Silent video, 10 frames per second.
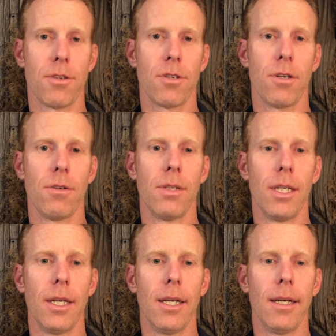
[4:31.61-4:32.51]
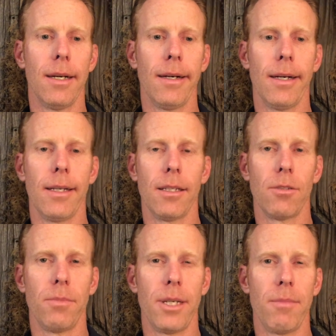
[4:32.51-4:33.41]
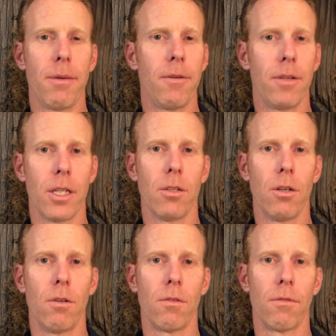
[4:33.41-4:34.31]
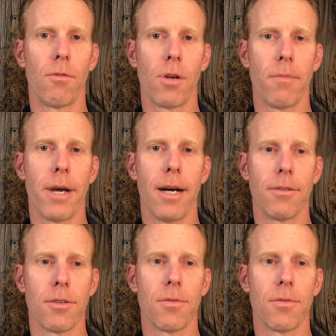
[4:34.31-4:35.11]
So a little bit, maybe even a little over 40 pounds,